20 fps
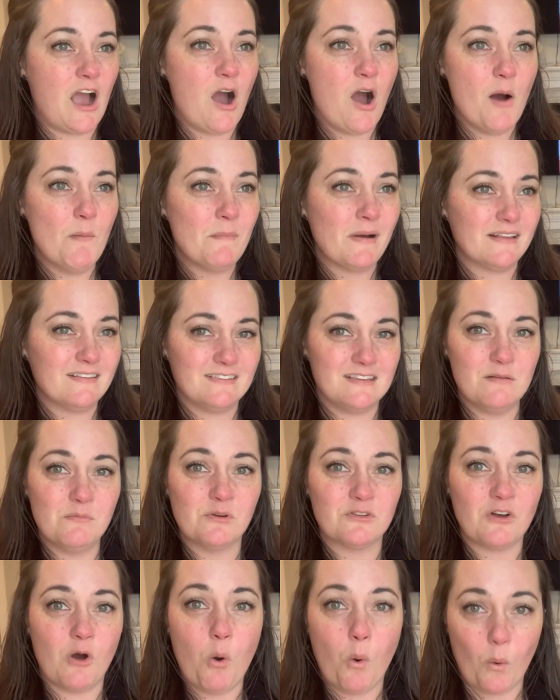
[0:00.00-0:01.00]
my skin
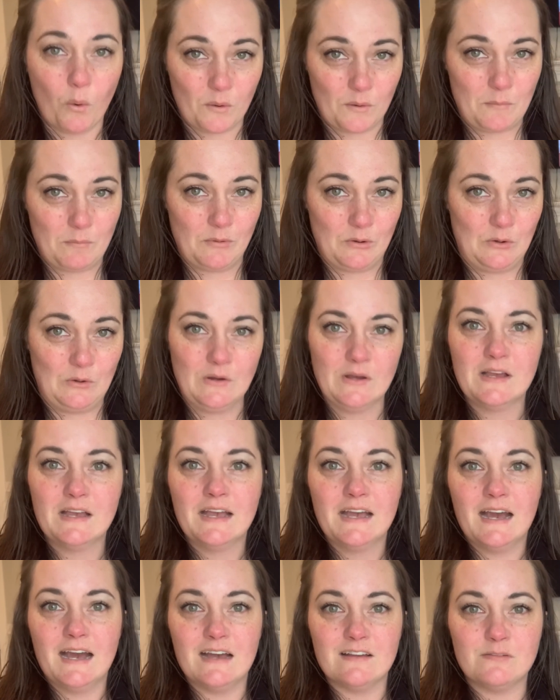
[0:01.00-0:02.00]
was horrible,
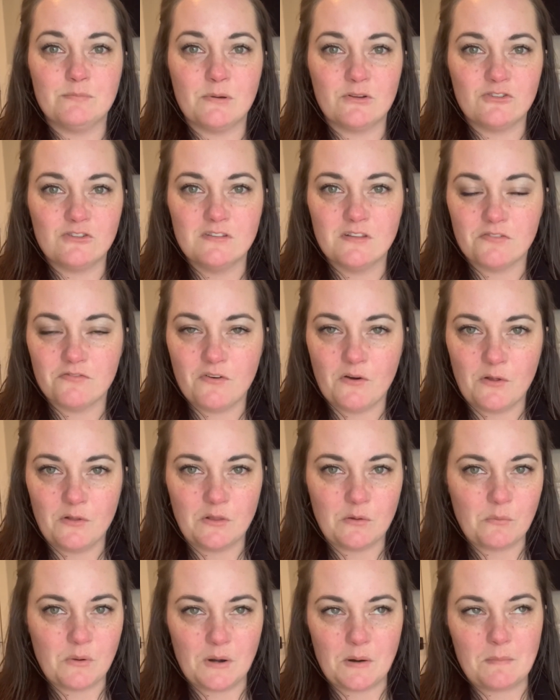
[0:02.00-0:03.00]
especially in the fall and
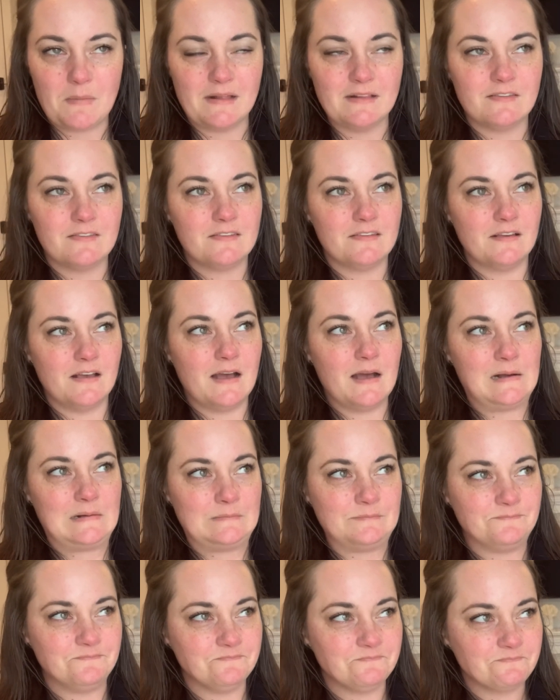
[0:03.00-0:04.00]
the winter months.
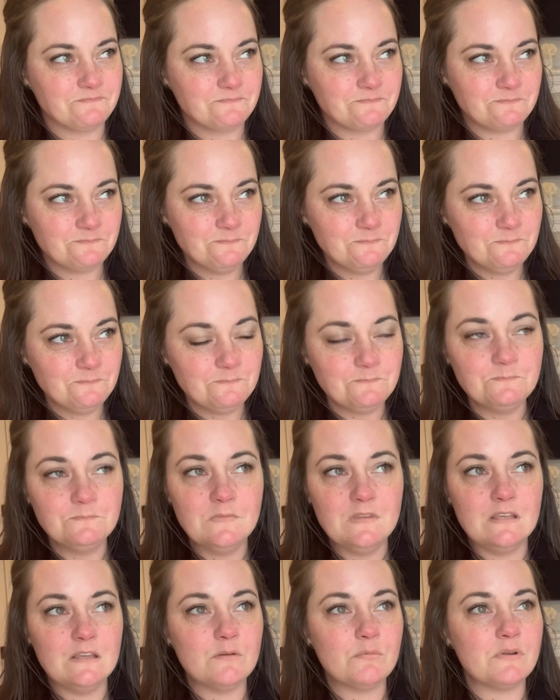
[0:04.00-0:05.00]

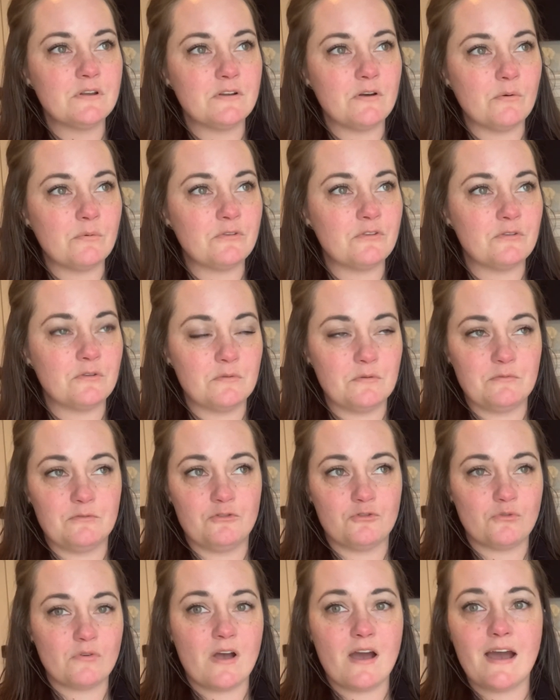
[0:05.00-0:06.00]
It would always
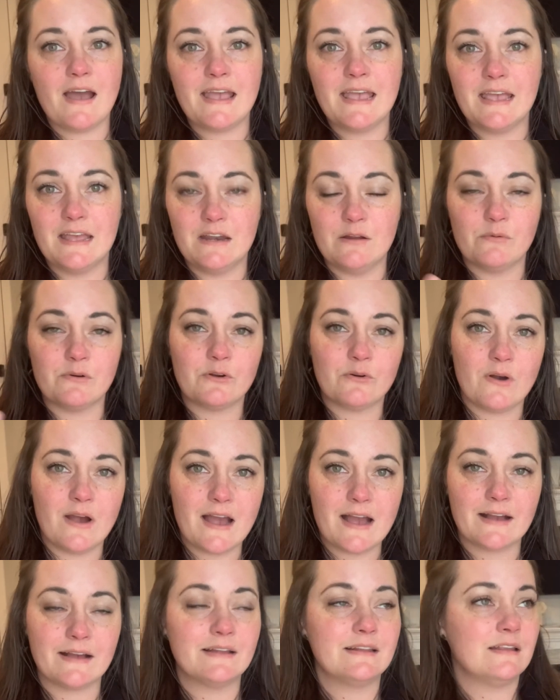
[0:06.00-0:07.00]
dry and it would
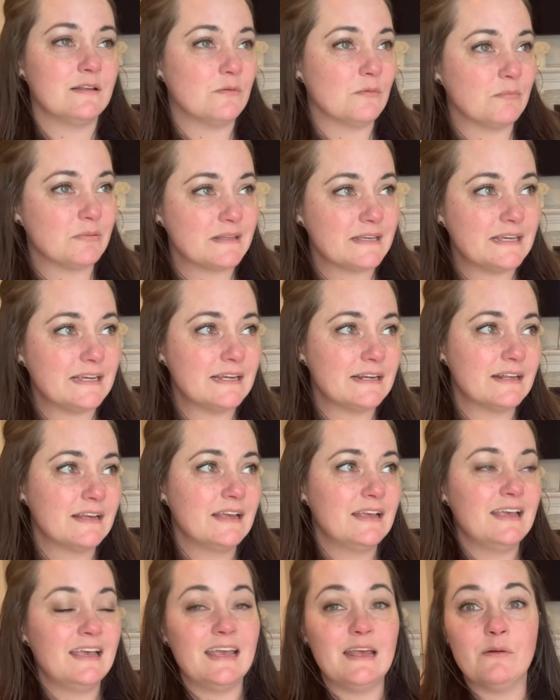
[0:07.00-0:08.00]
crack and it would bleed
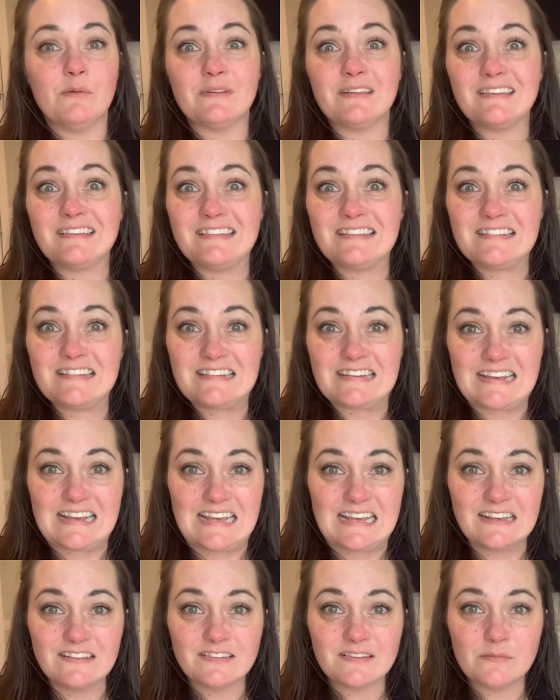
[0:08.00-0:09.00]
and it would
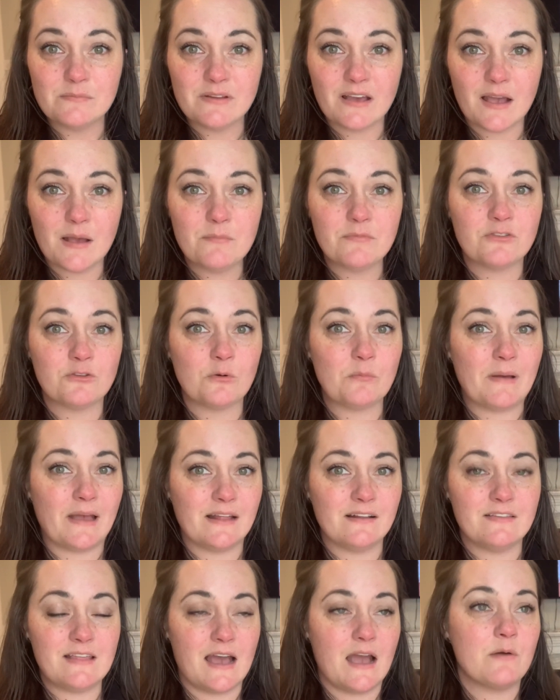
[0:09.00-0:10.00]
sting sometimes so
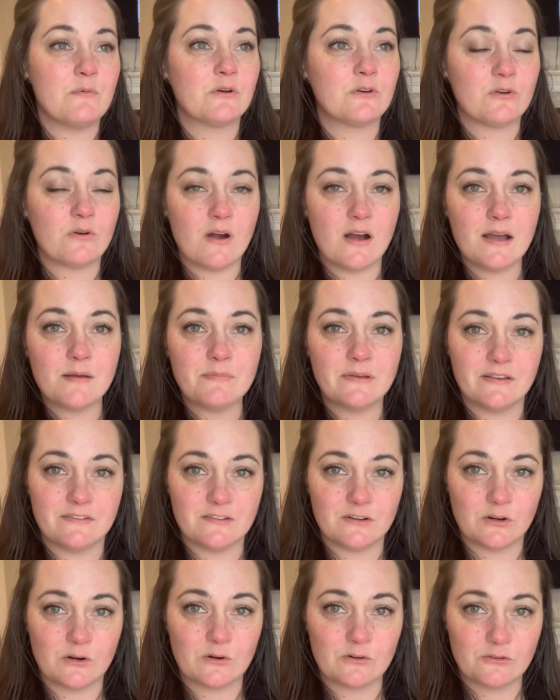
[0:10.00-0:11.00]
bad that I would cry because
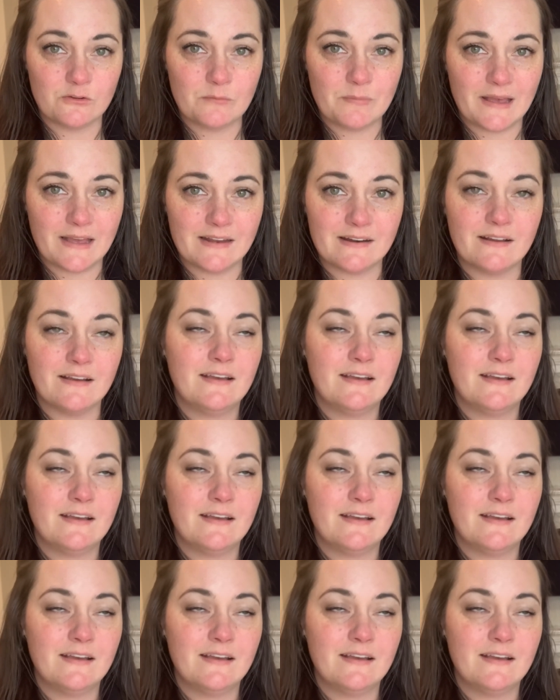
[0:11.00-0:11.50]
it hurt so bad.